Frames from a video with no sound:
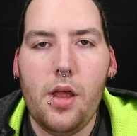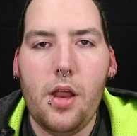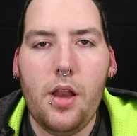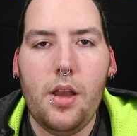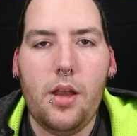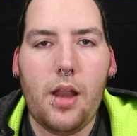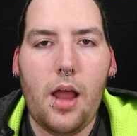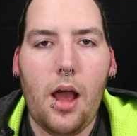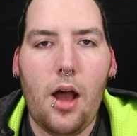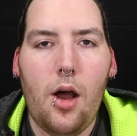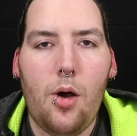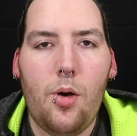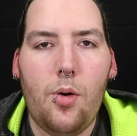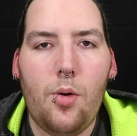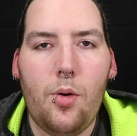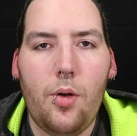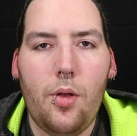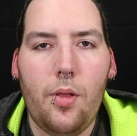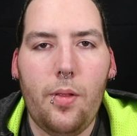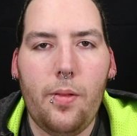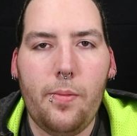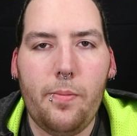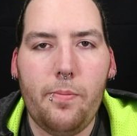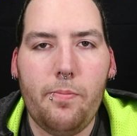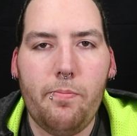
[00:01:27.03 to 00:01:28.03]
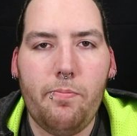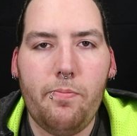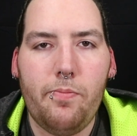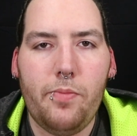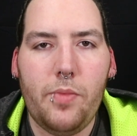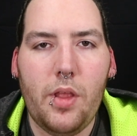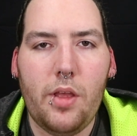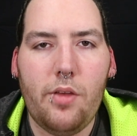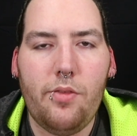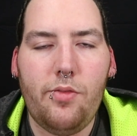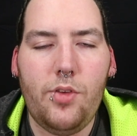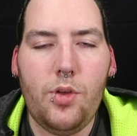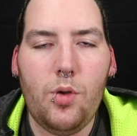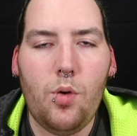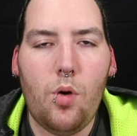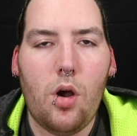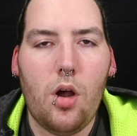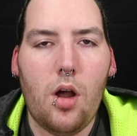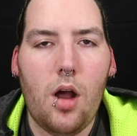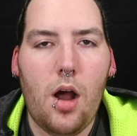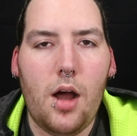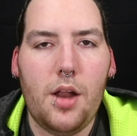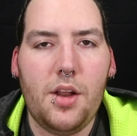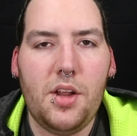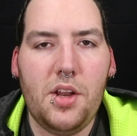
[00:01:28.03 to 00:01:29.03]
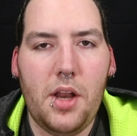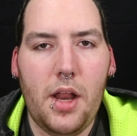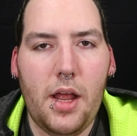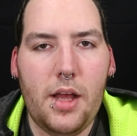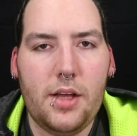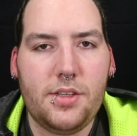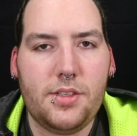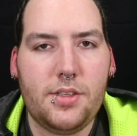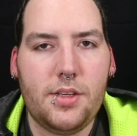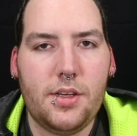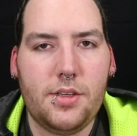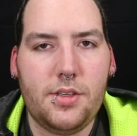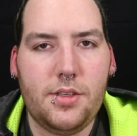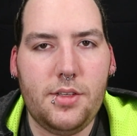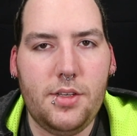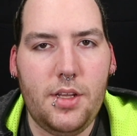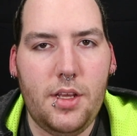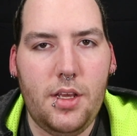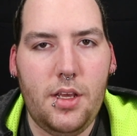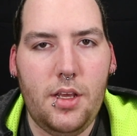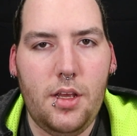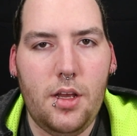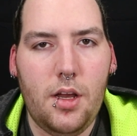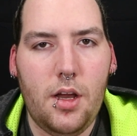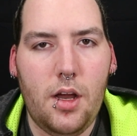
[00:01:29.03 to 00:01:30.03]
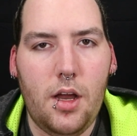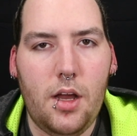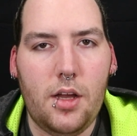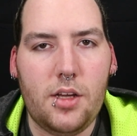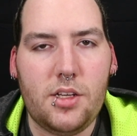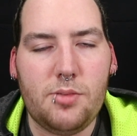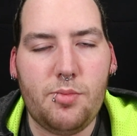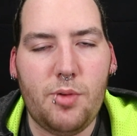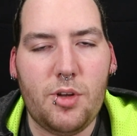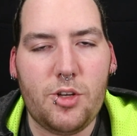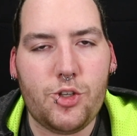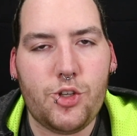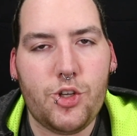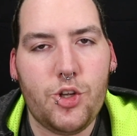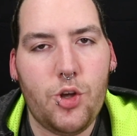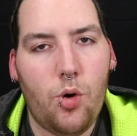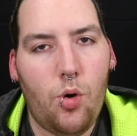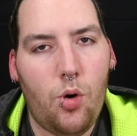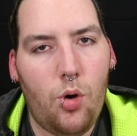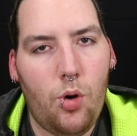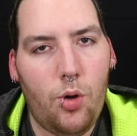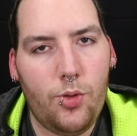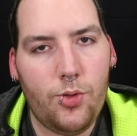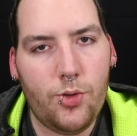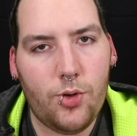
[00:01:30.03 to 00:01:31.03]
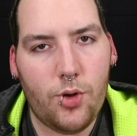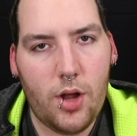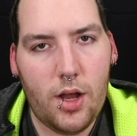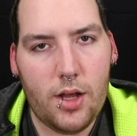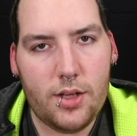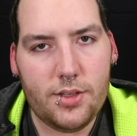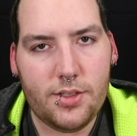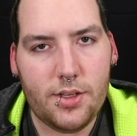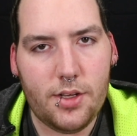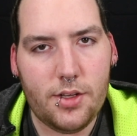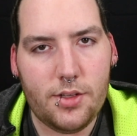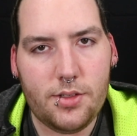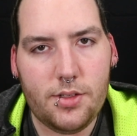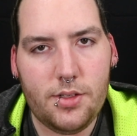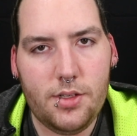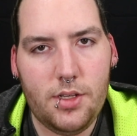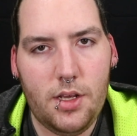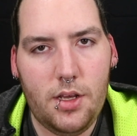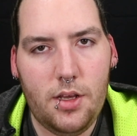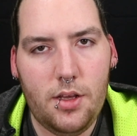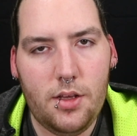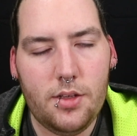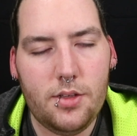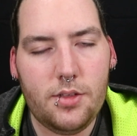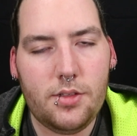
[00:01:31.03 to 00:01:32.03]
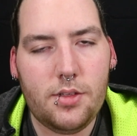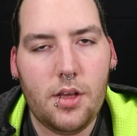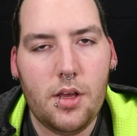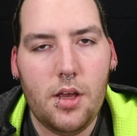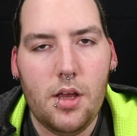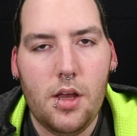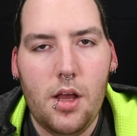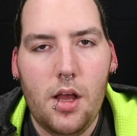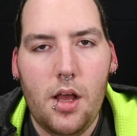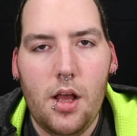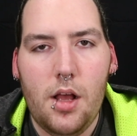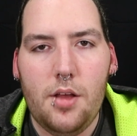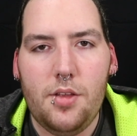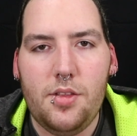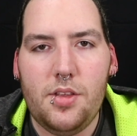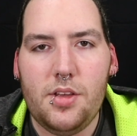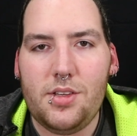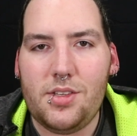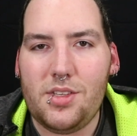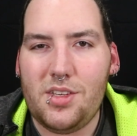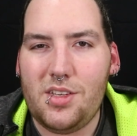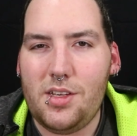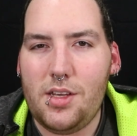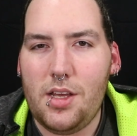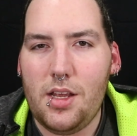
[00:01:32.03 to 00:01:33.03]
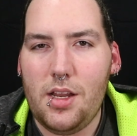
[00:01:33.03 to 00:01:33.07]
Now if you are on an SSD, especially older SSDs, this